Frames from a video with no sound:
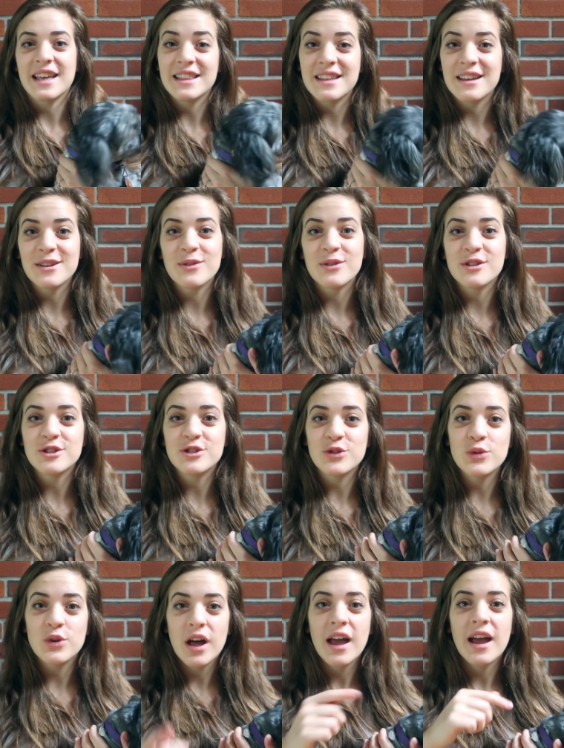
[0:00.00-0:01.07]
that that you want to
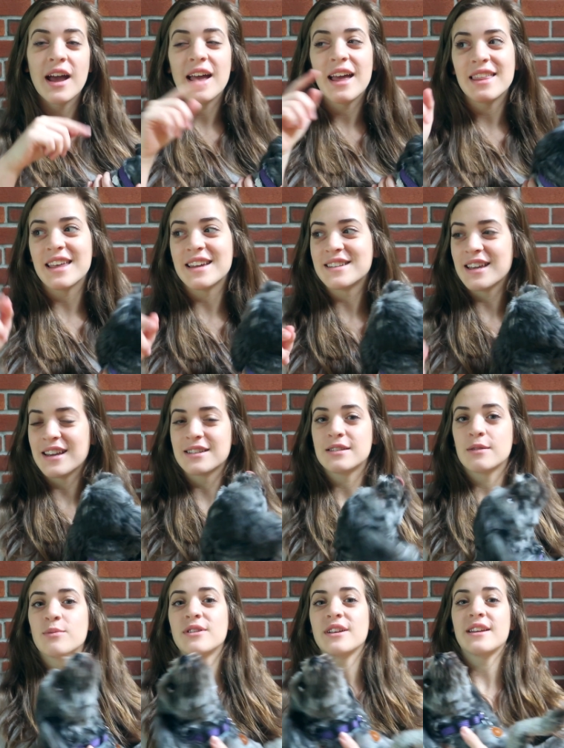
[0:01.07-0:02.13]
do that takes
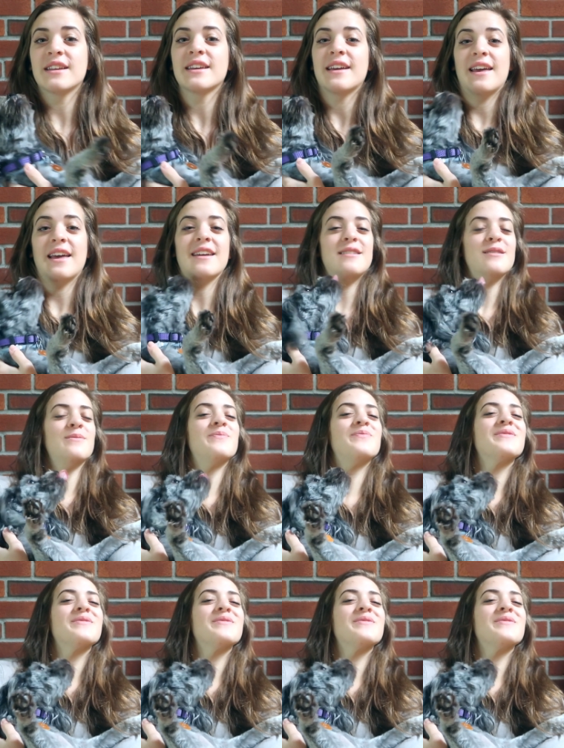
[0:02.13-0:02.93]
some planning ahead,